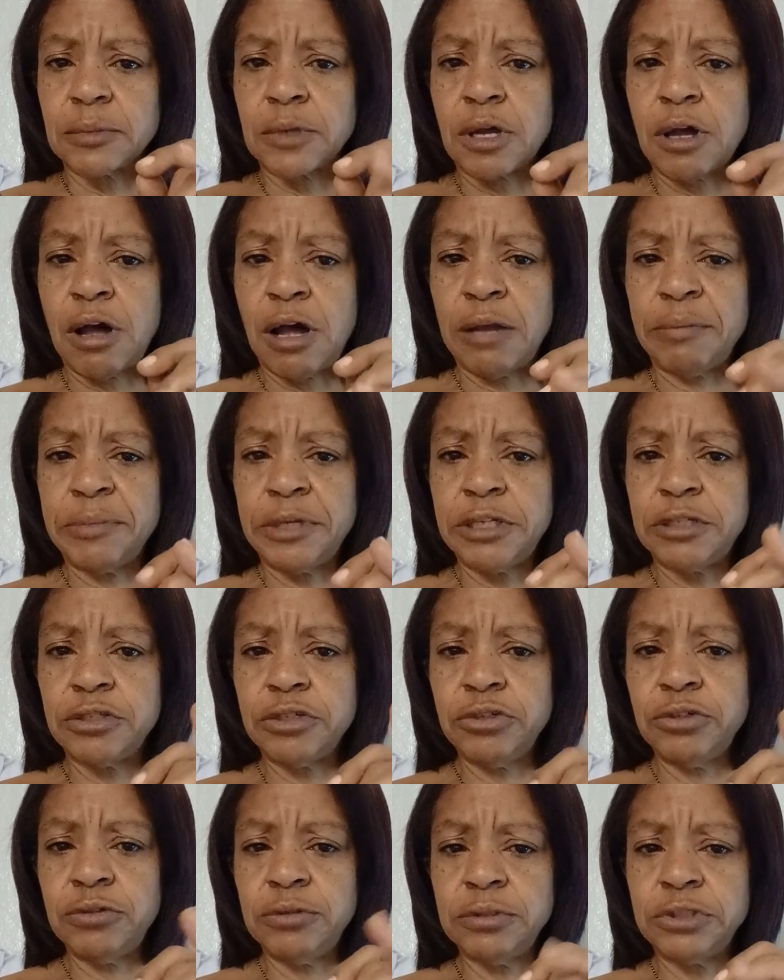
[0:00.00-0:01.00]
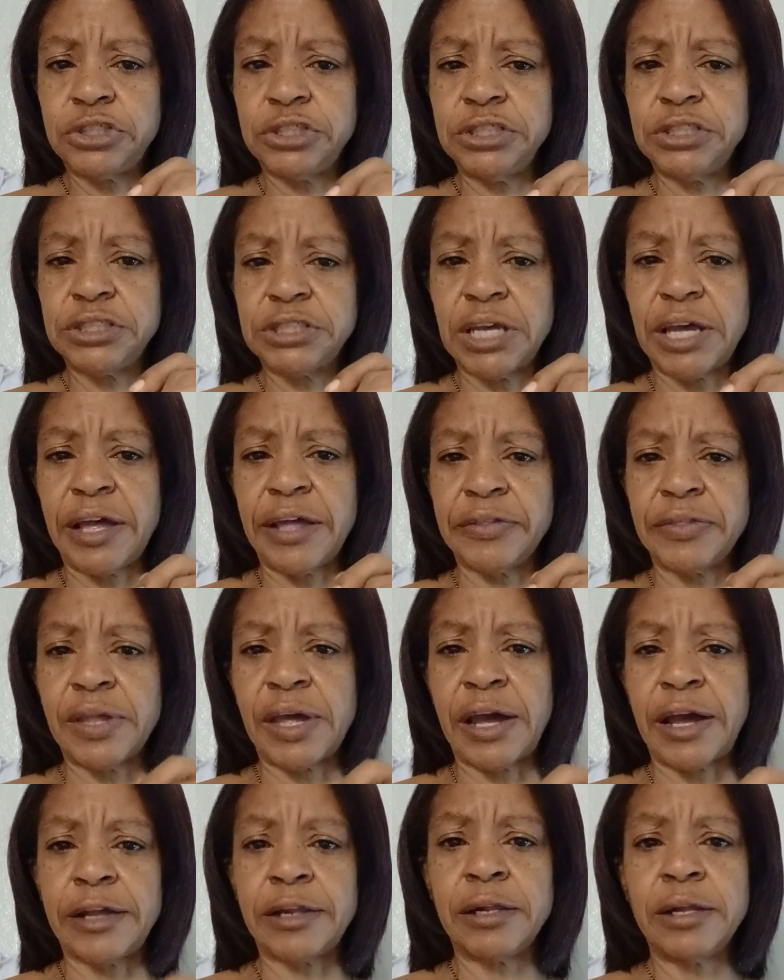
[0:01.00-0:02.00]
caught me too, she said
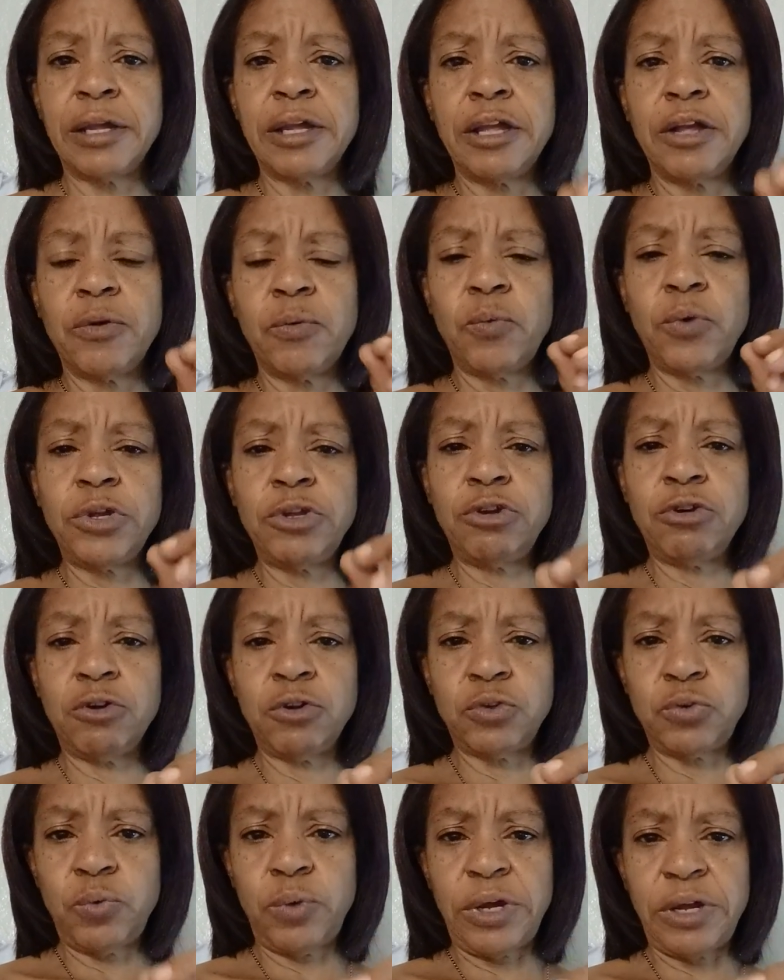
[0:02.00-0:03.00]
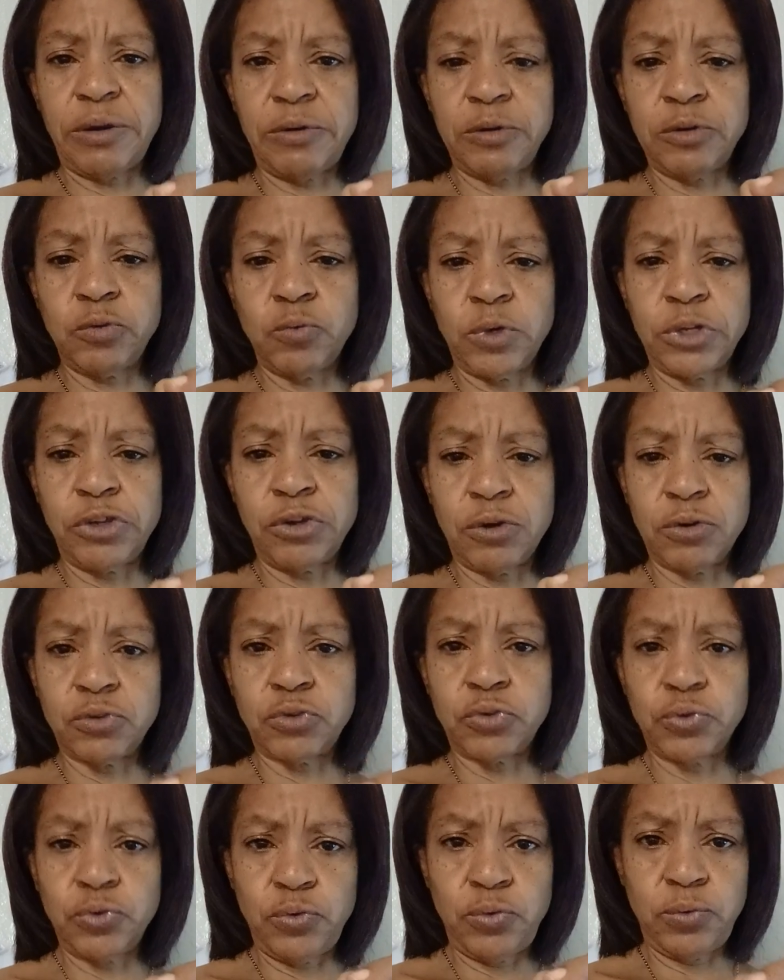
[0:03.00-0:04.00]
that when your
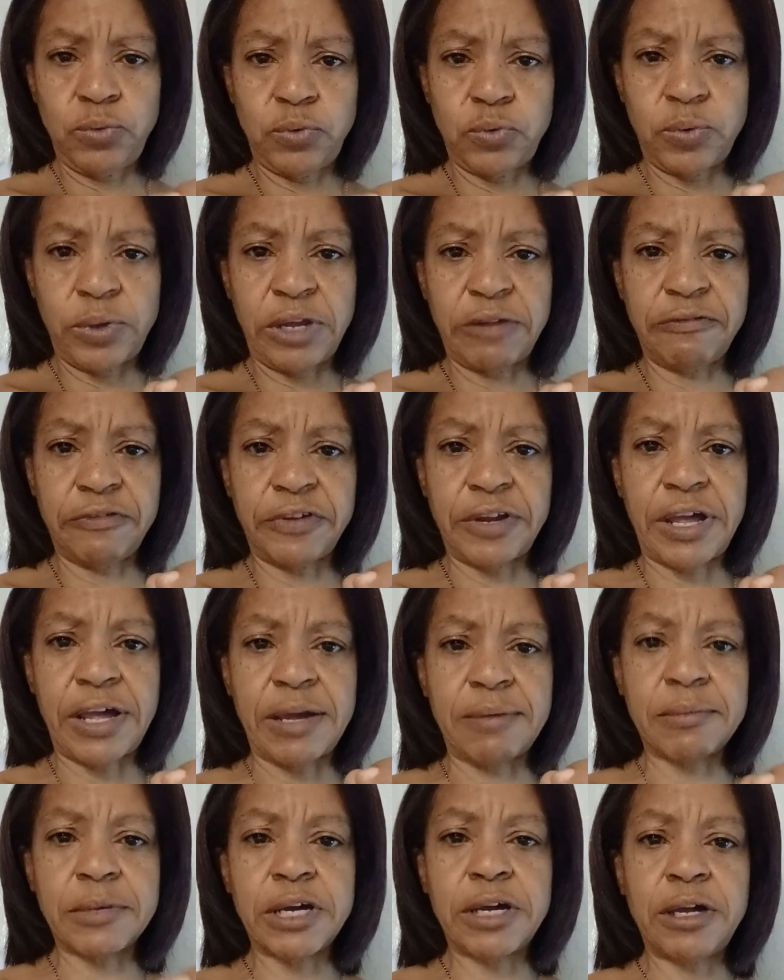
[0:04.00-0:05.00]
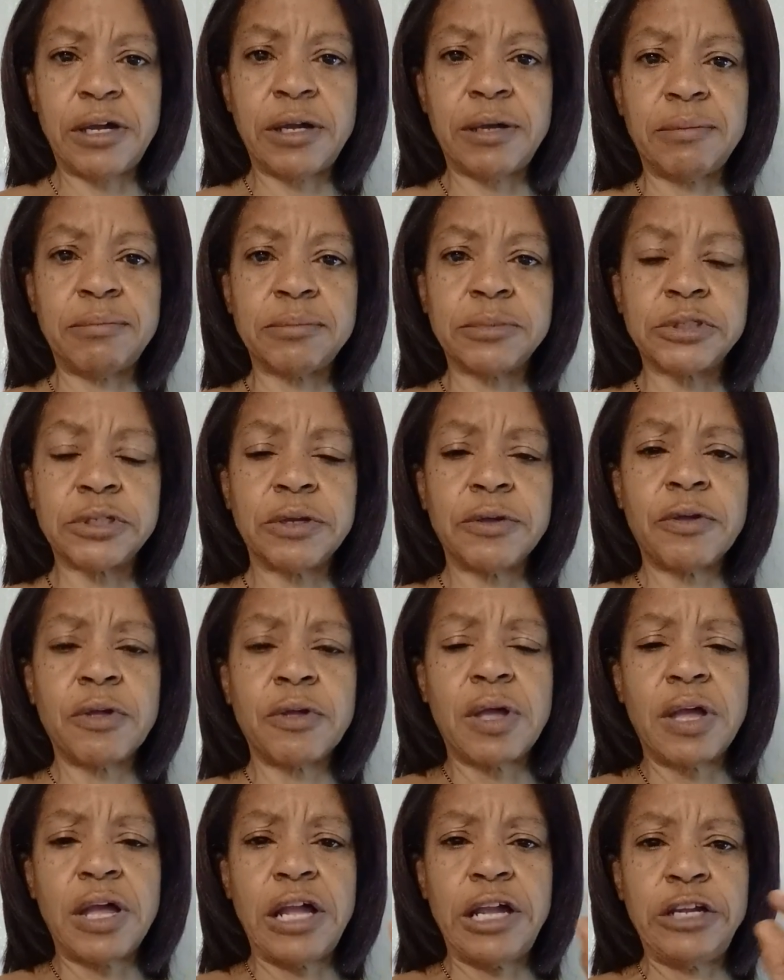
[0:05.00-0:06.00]
true twin flame comes
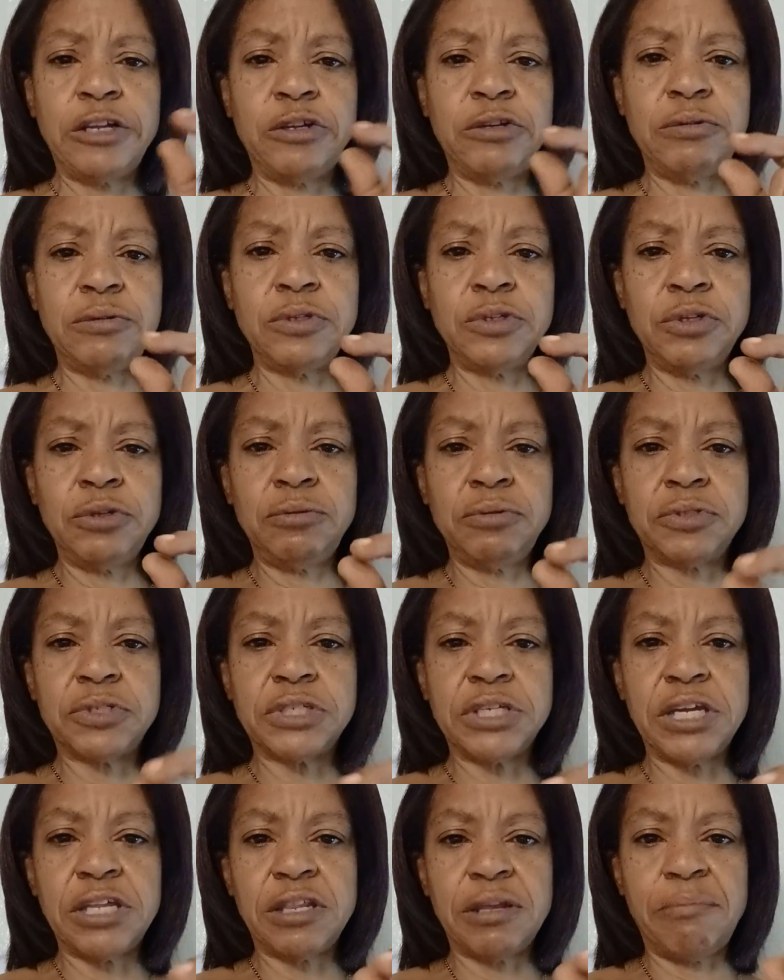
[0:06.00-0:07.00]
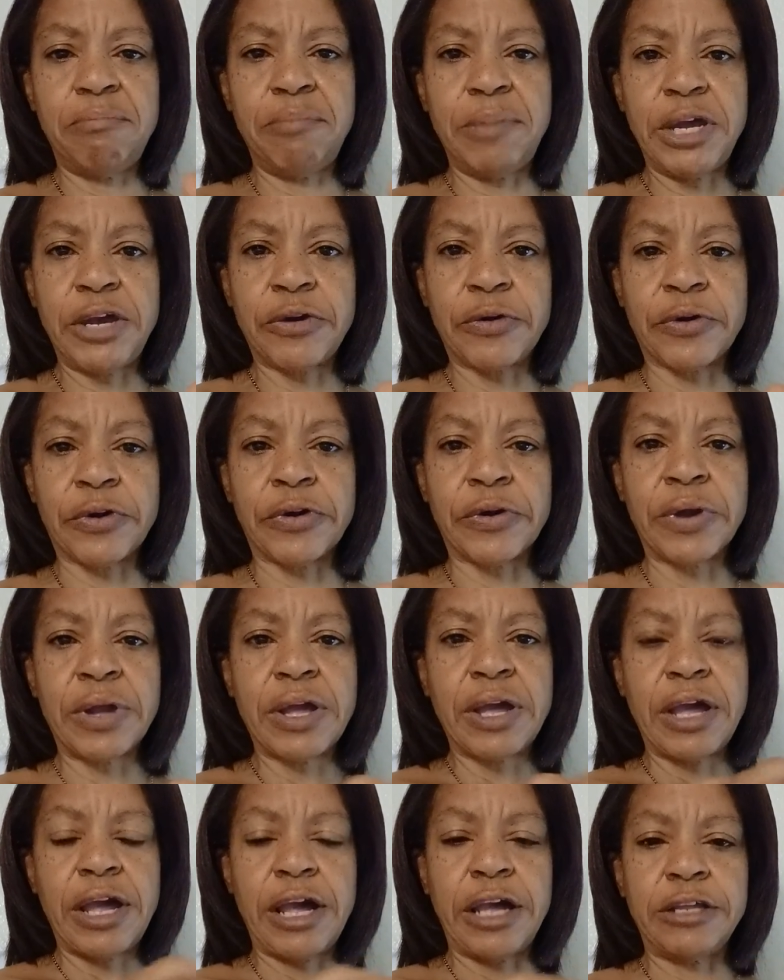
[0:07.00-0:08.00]
and you see the mirror
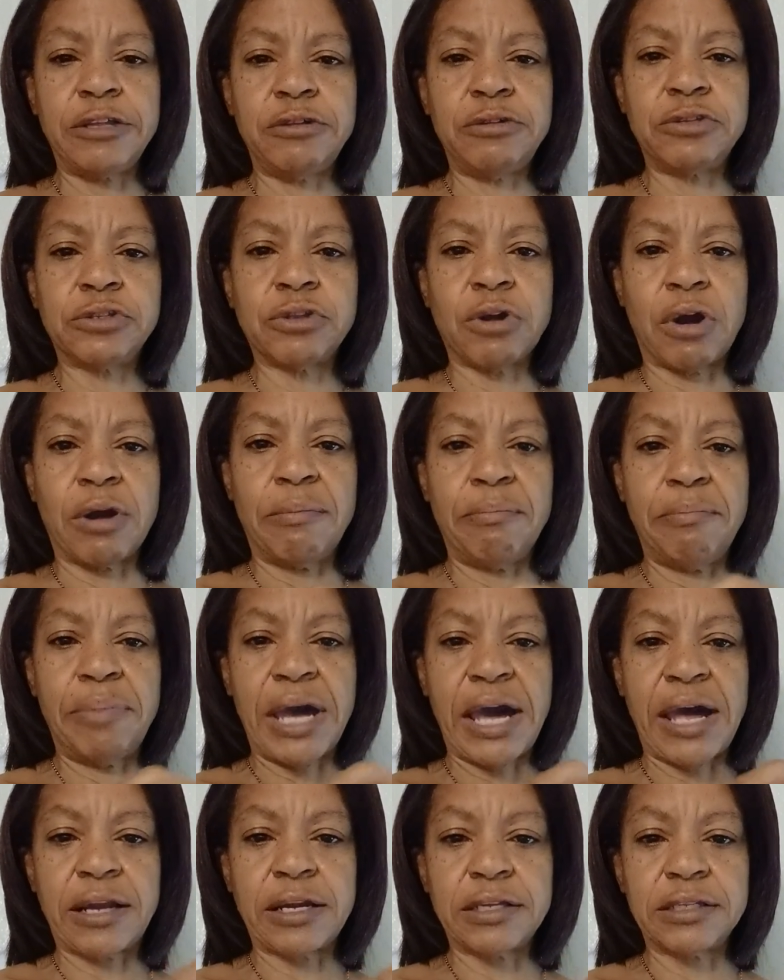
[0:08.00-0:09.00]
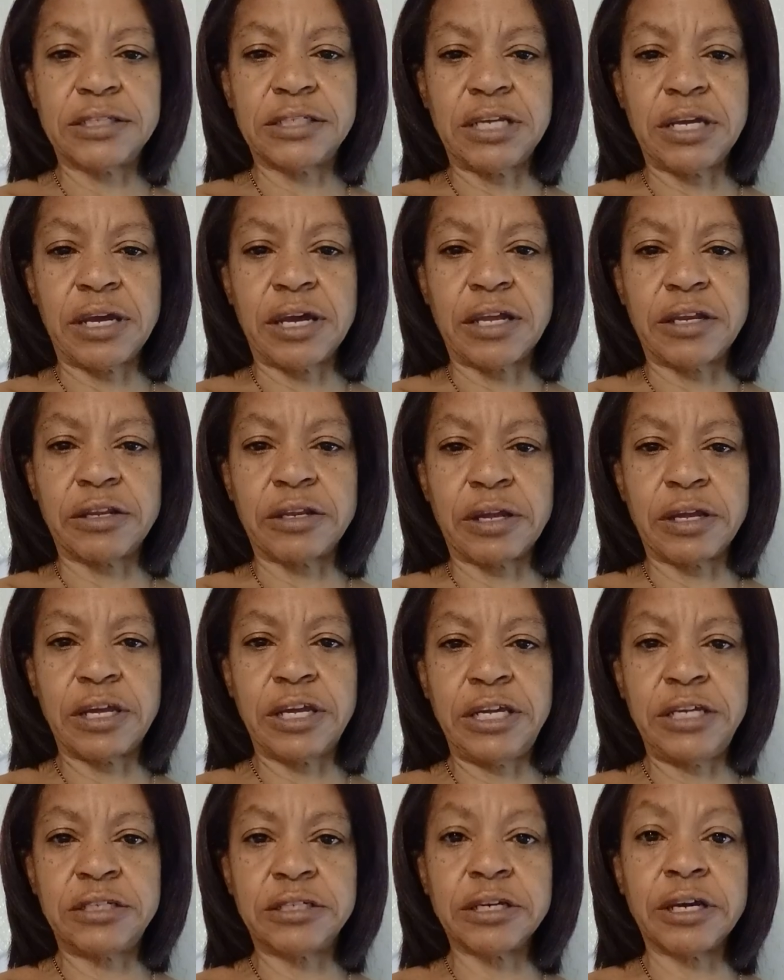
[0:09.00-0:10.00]
and you start balancing
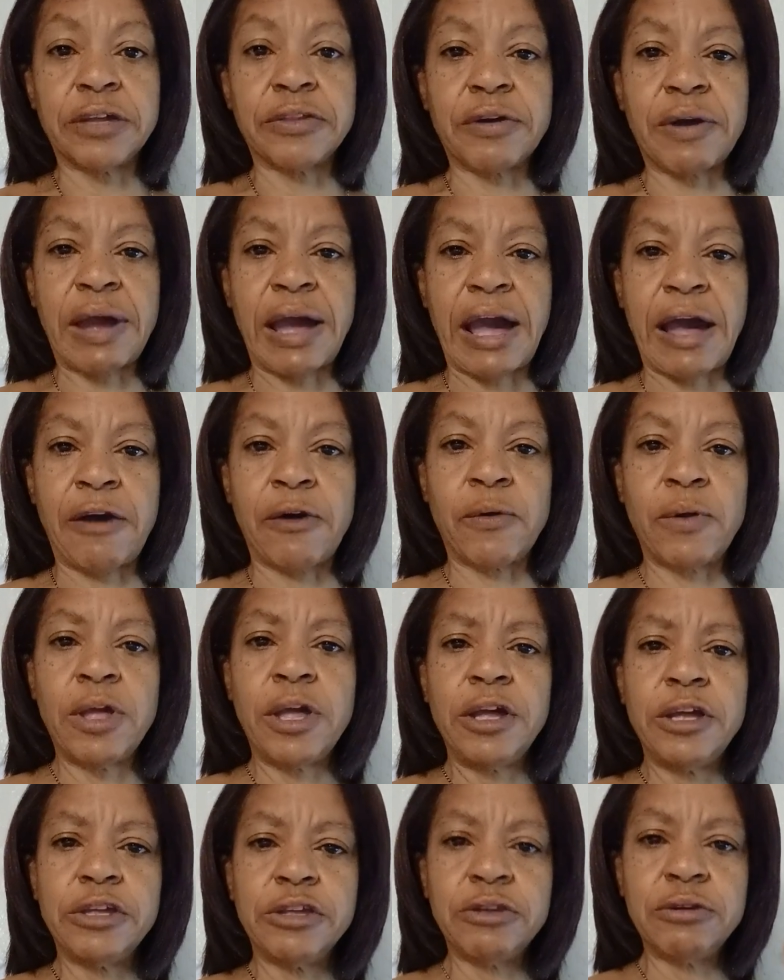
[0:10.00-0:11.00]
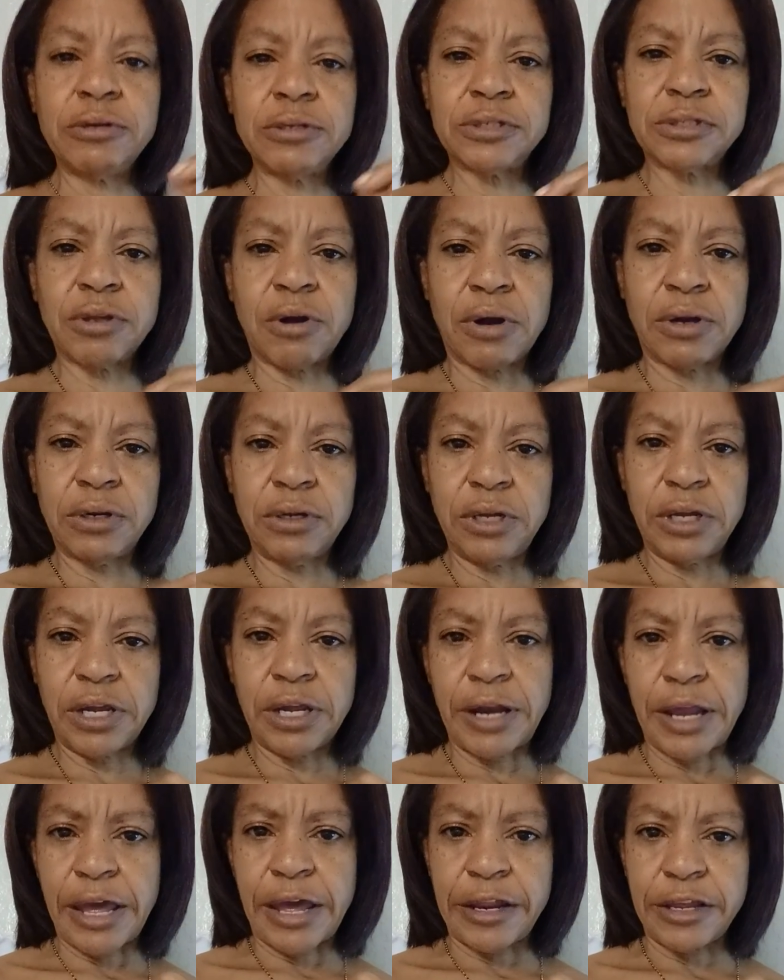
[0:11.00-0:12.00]
each other out, you start
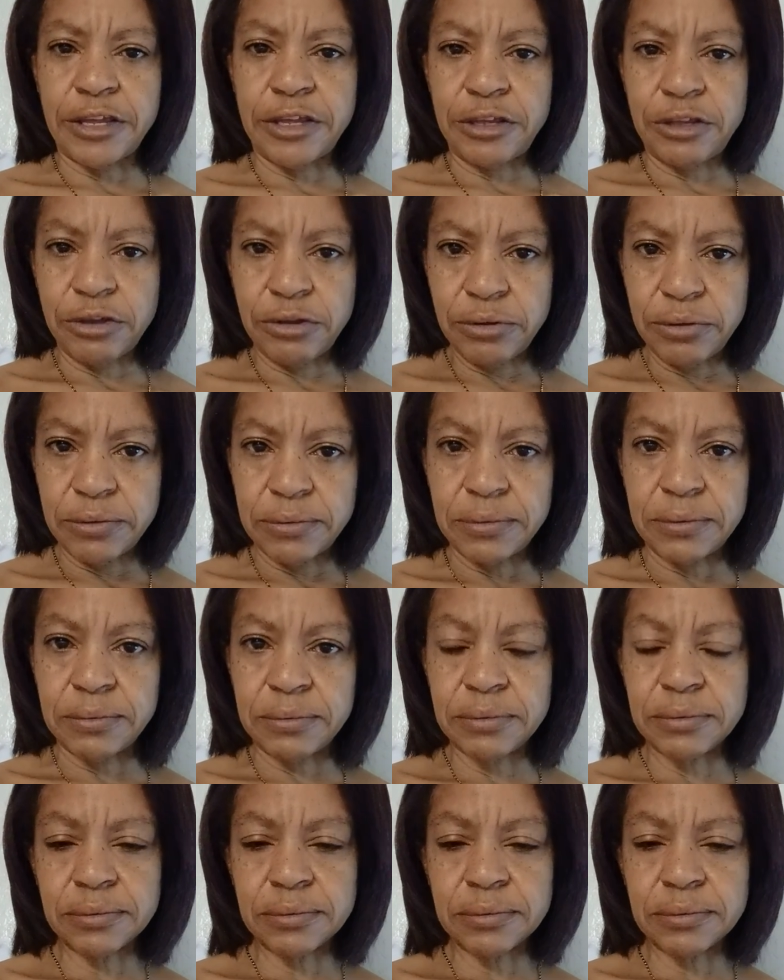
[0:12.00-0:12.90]
looking at you.